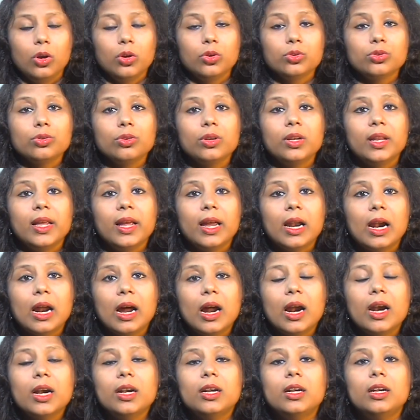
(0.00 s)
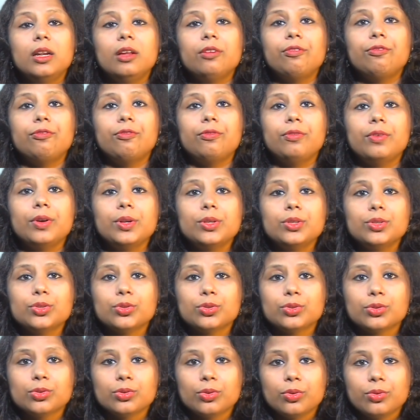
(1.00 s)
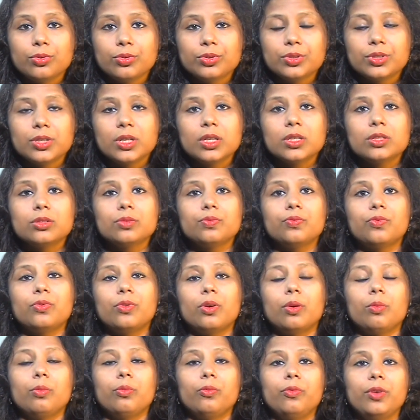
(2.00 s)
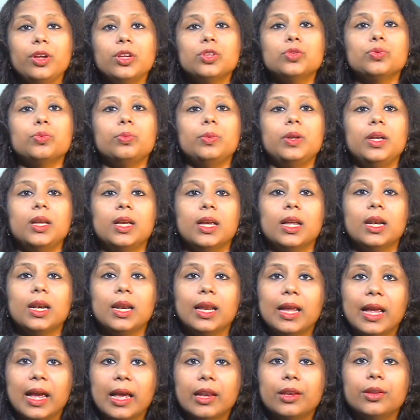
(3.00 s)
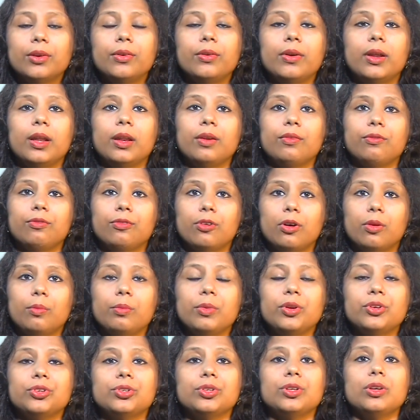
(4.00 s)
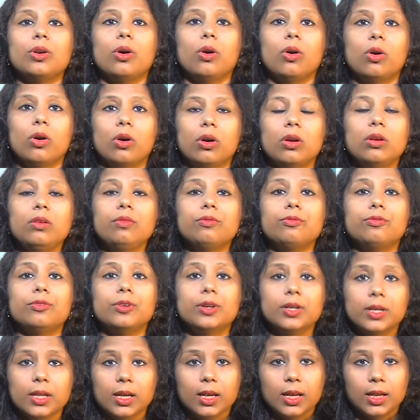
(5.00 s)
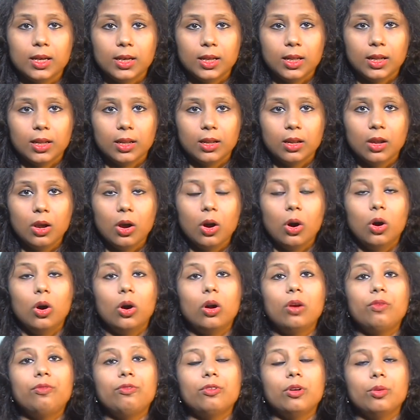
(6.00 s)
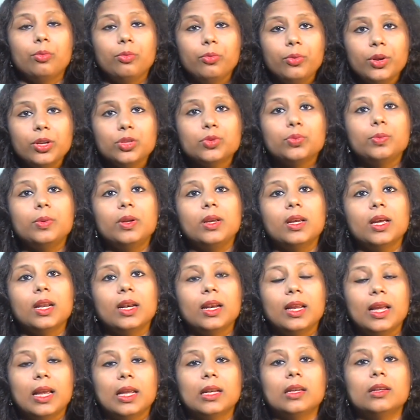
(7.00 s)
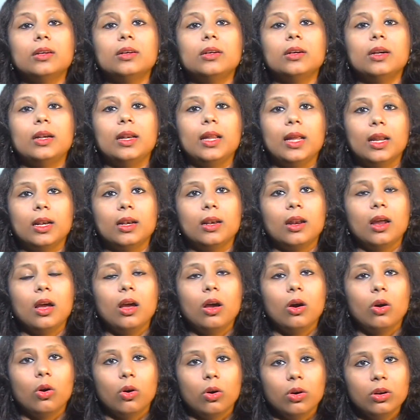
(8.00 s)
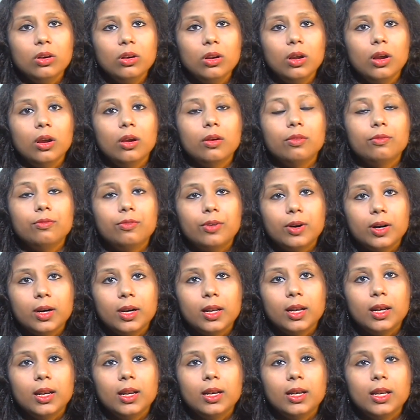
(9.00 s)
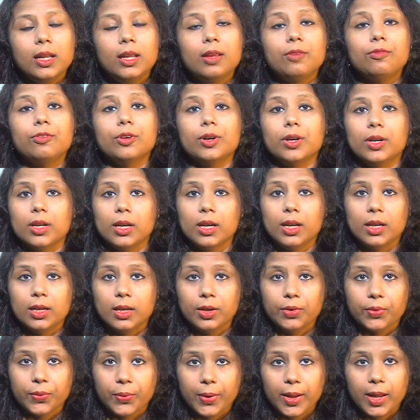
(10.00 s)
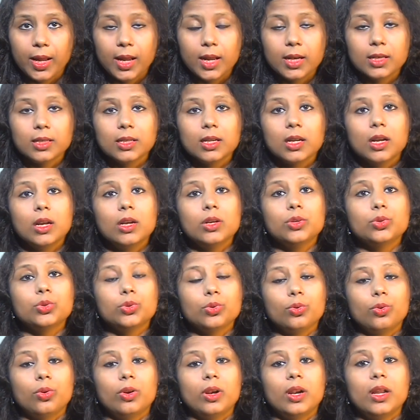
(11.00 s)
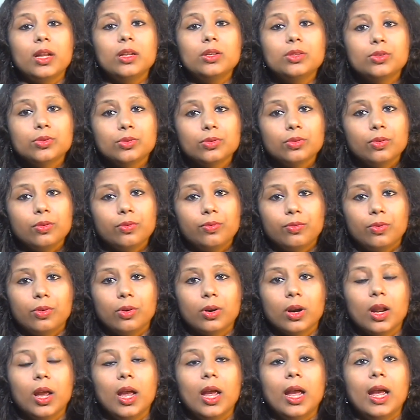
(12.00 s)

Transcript: So there are different sources from which we can gather information on fertility, or from which we can gather data on fertility, fertility rate, so on and so forth.